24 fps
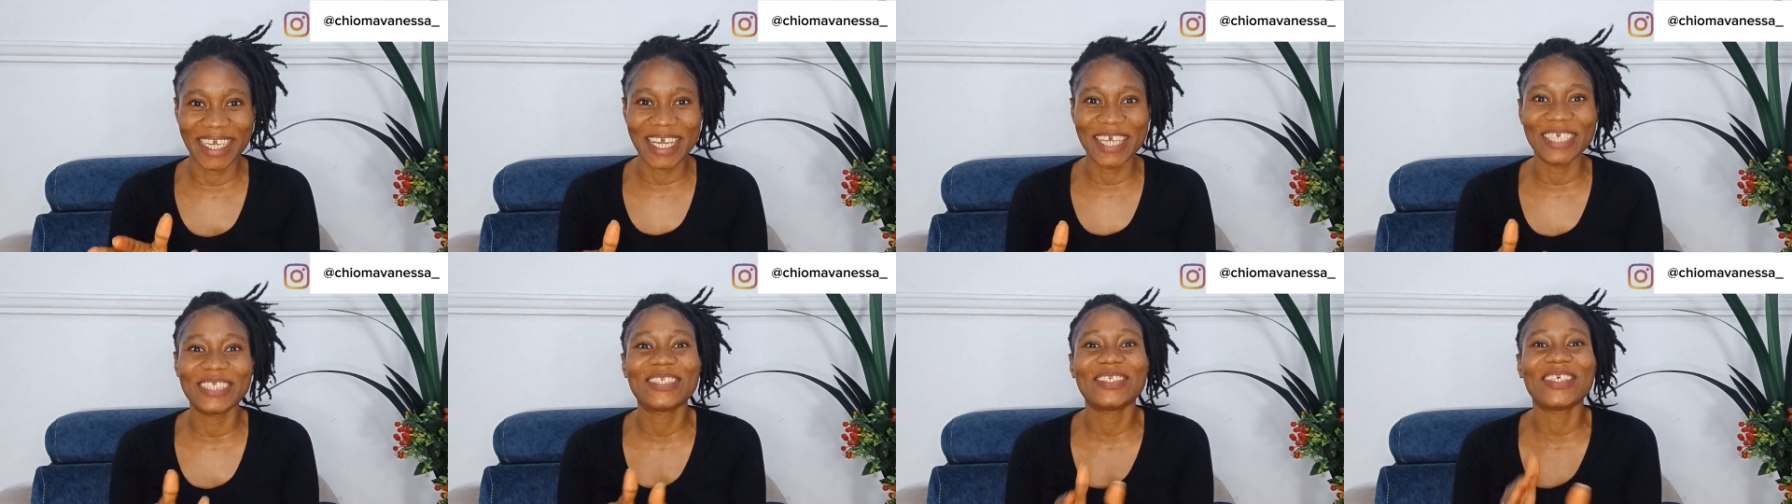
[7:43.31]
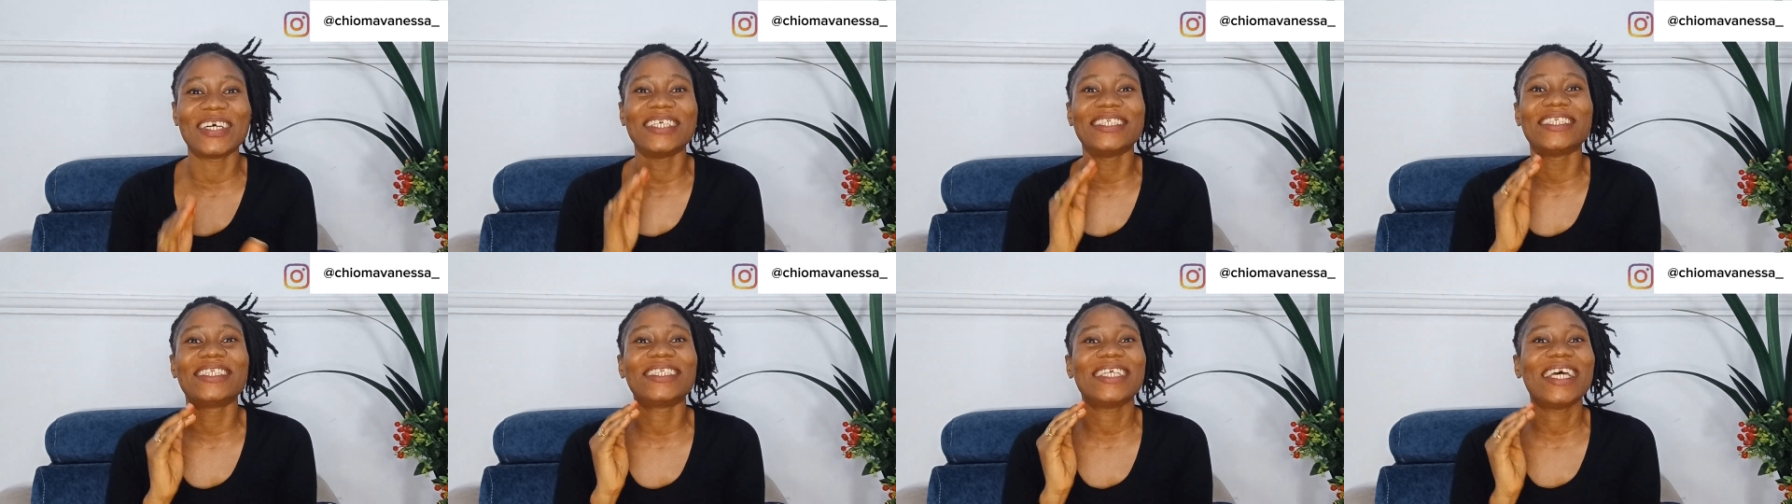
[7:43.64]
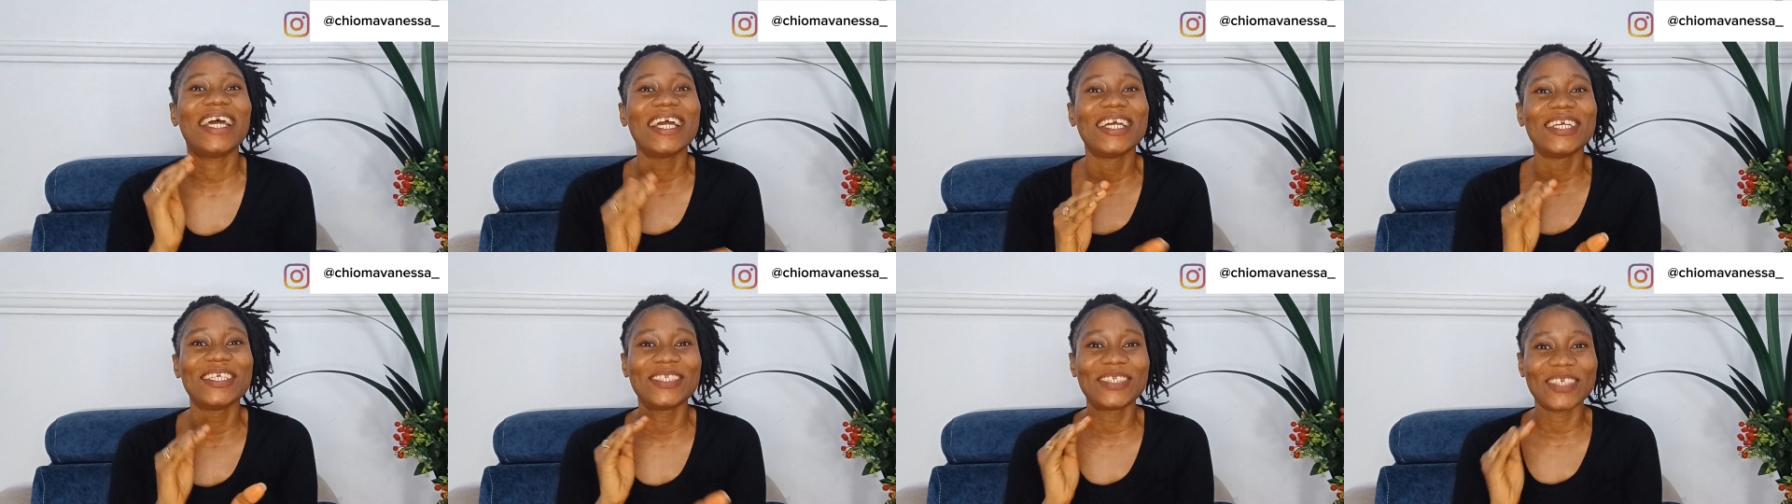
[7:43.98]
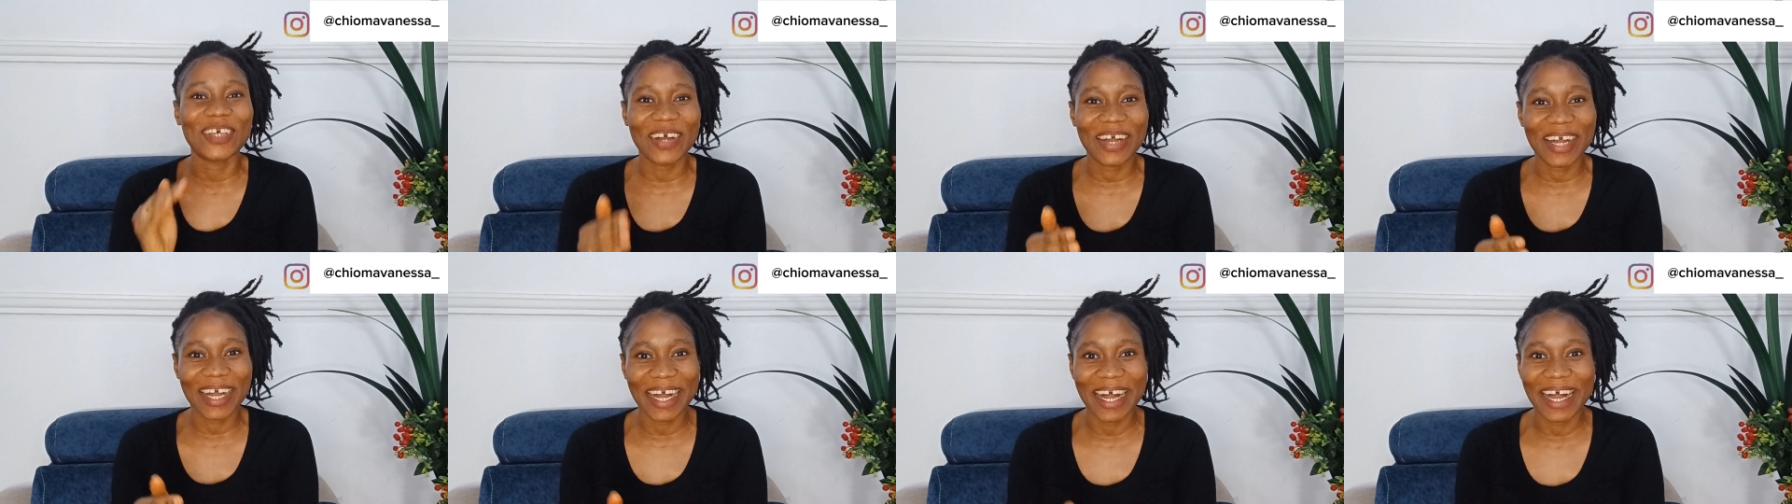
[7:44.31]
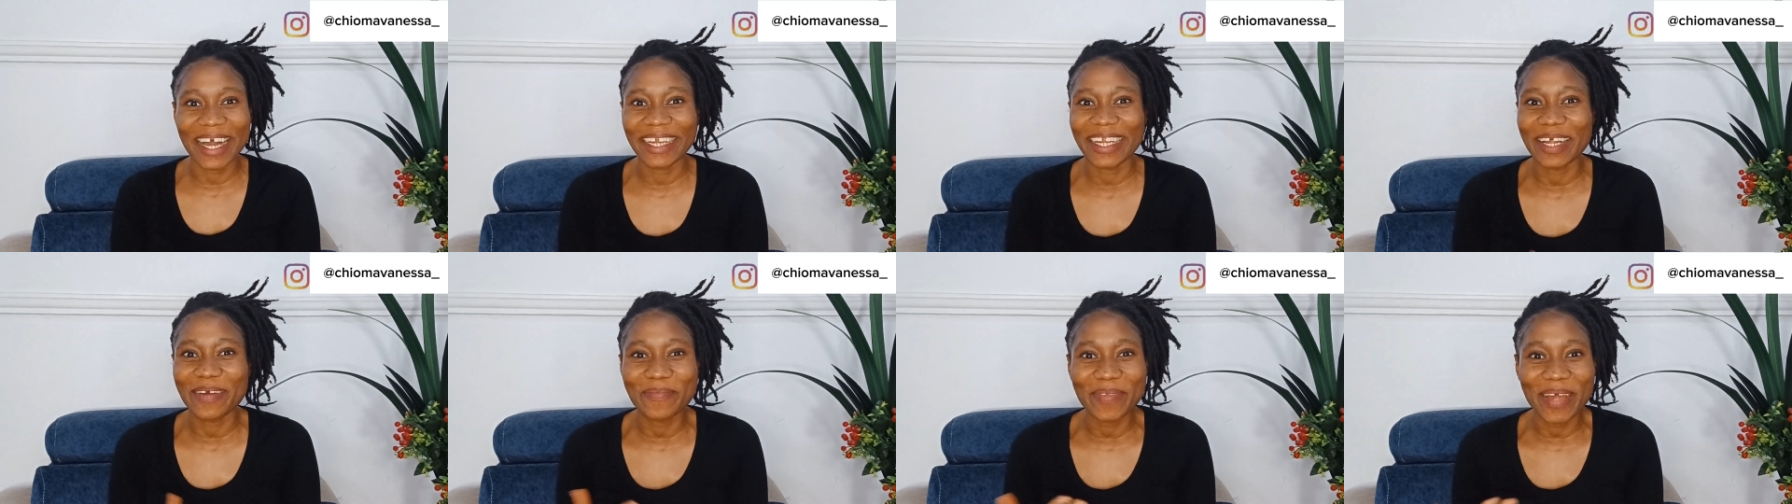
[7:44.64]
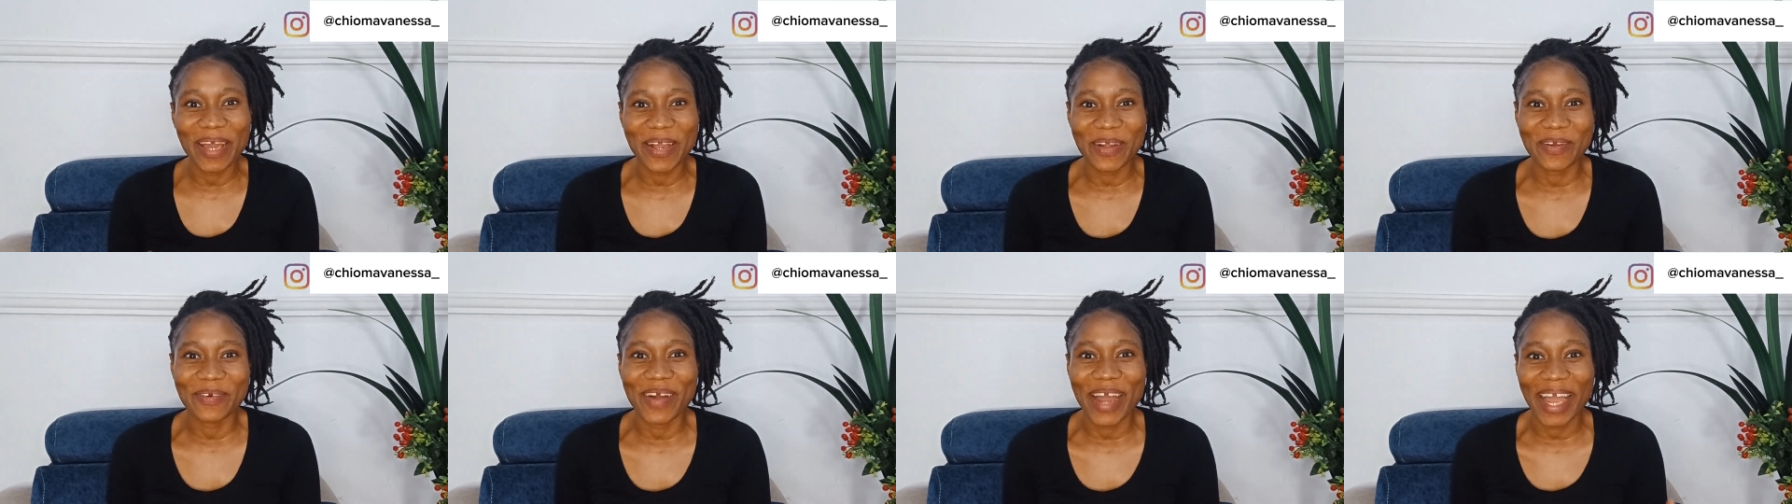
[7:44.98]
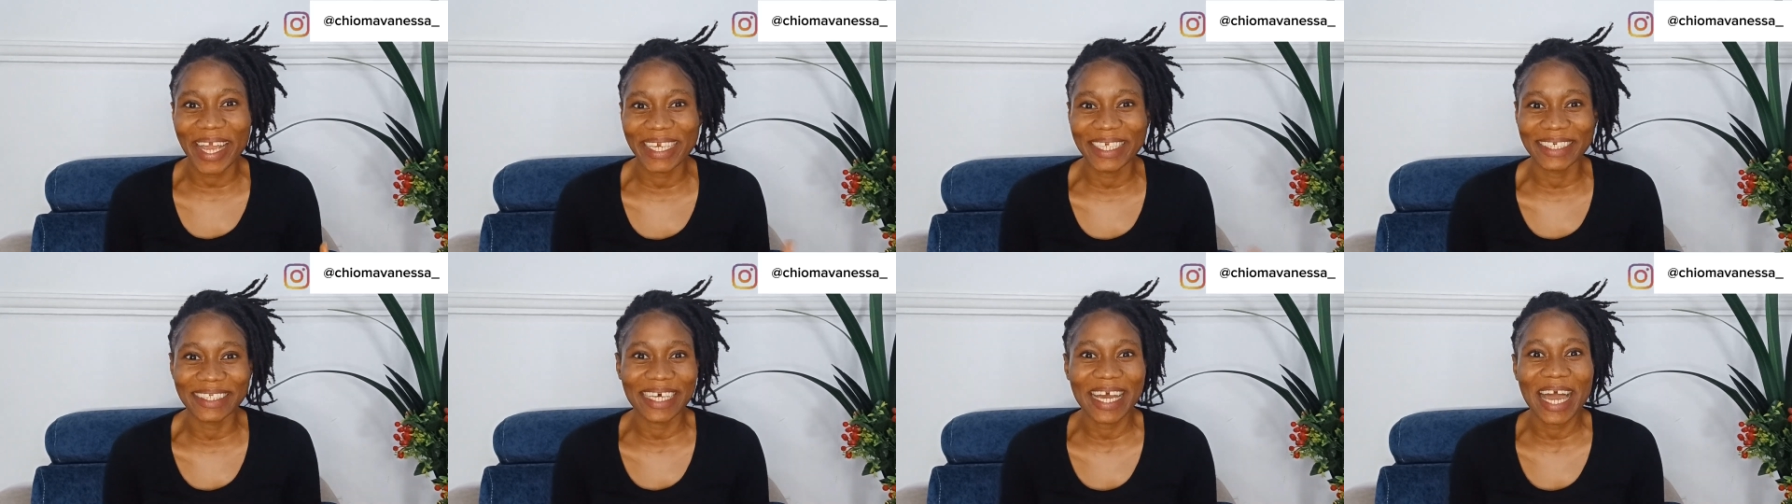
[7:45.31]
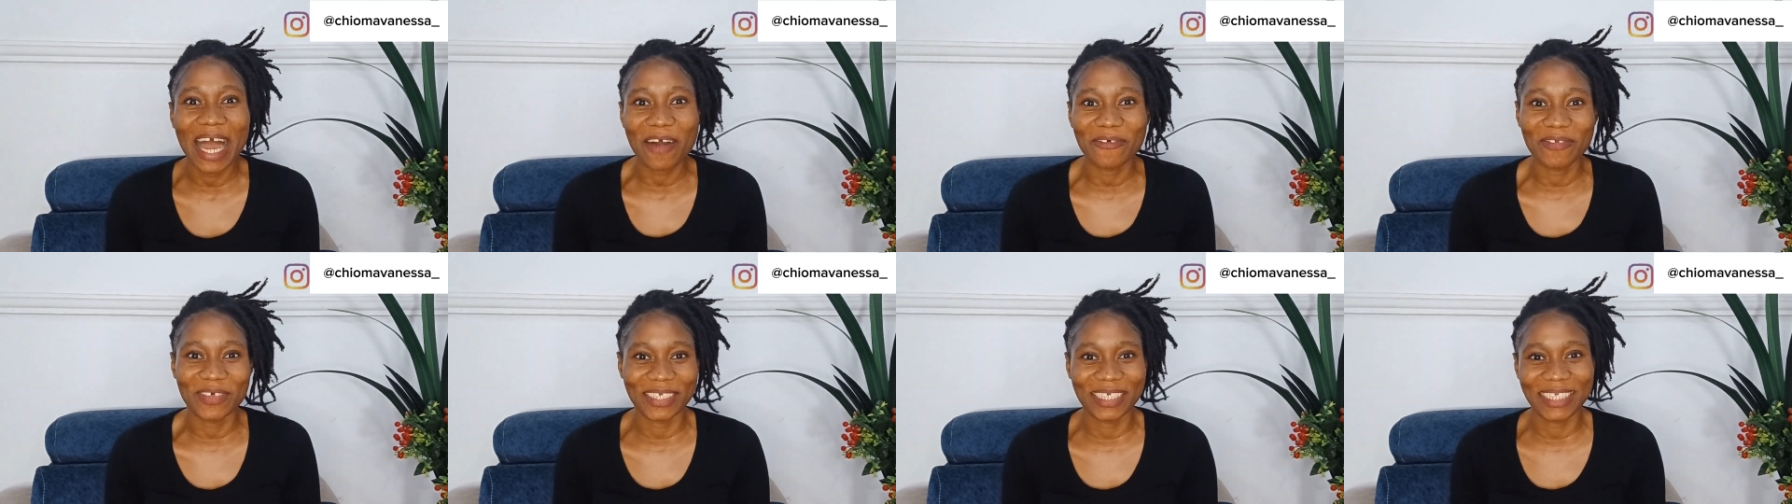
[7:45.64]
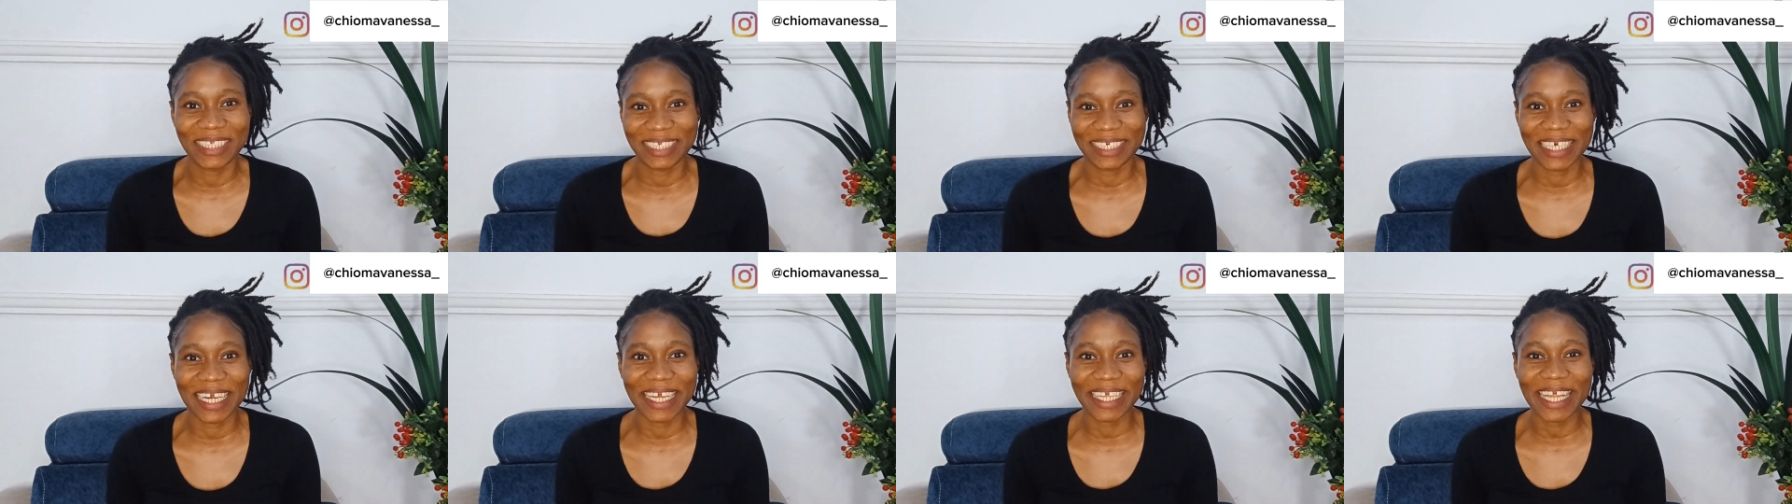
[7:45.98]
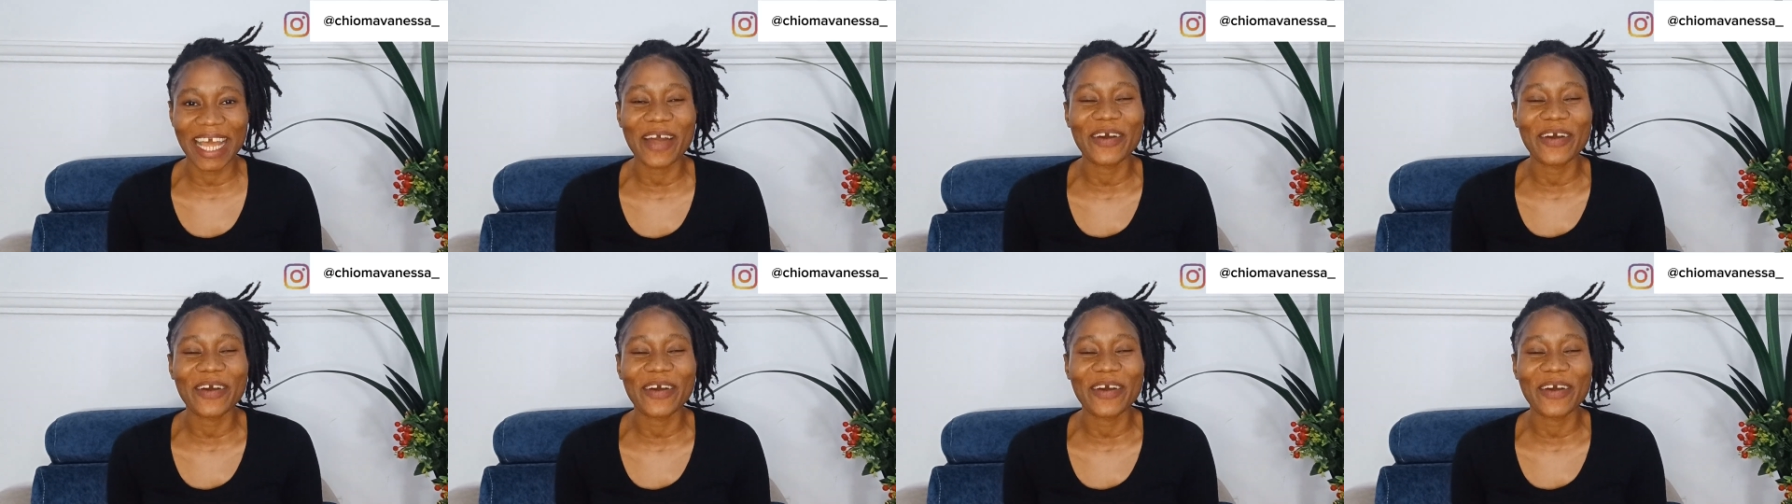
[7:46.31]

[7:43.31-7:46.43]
It was a shocker, and I'm like, why didn't I have the strength?